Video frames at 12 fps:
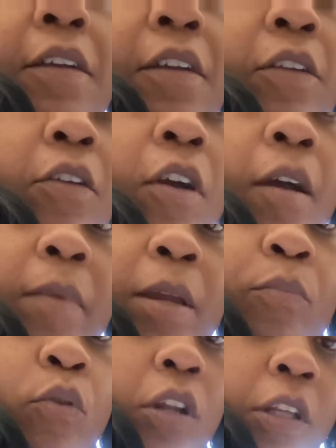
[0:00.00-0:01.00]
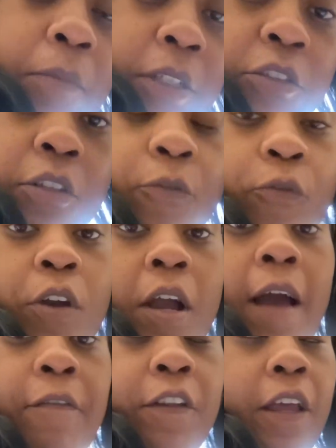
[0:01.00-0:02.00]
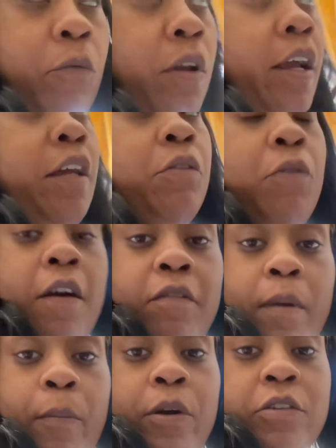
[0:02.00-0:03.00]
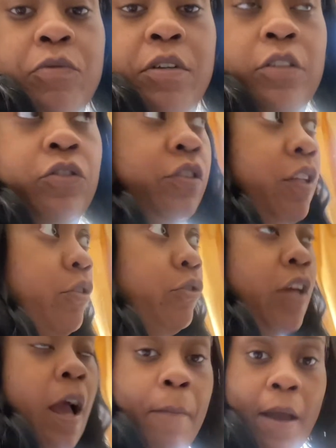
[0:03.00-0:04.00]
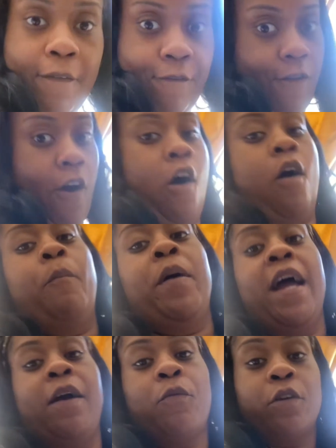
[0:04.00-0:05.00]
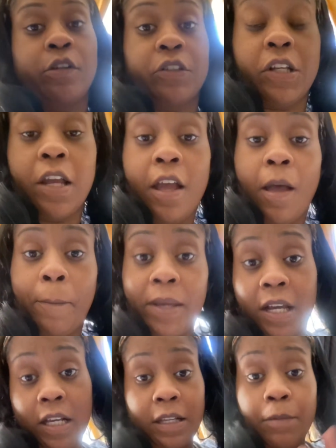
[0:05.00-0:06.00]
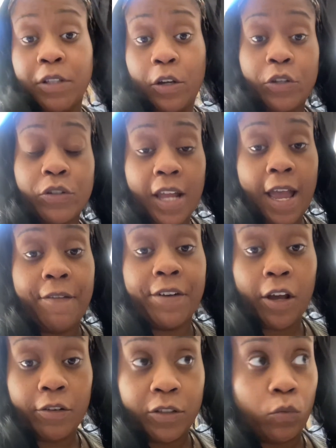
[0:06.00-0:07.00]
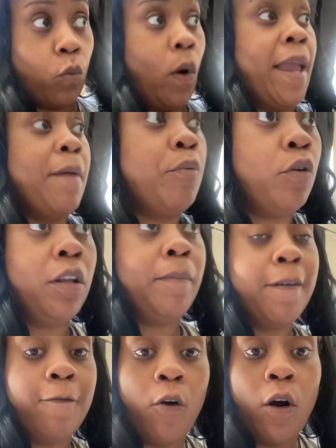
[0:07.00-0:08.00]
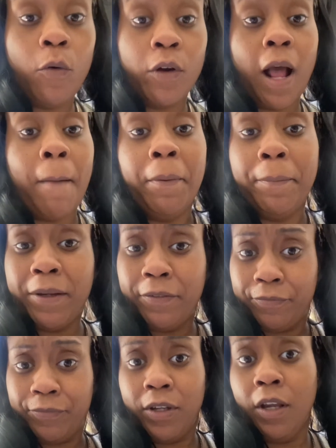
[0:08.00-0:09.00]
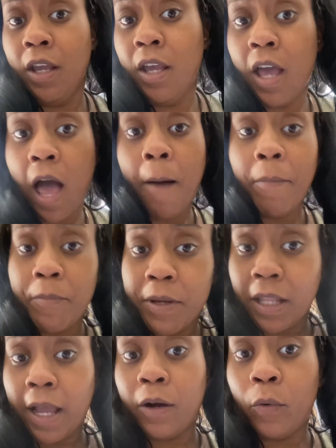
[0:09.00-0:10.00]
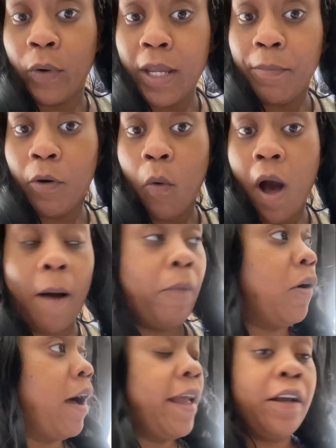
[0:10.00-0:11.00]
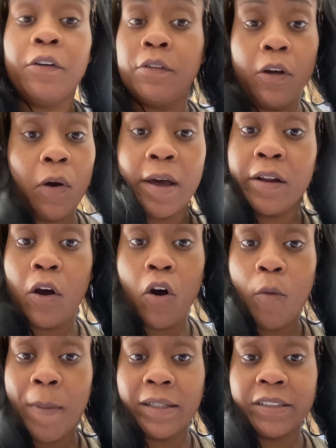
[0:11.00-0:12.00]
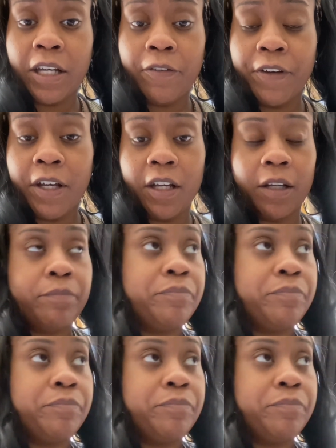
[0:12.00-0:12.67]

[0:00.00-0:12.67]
you know what I mean? Pulling me to the front. I feel like when I get through having my breast reduction surgery, I might fall backwards, because I'm so used to having all this weight pulling me forward. I'm gonna be like a weeble wobble. I ain't gonna know how to hold myself up.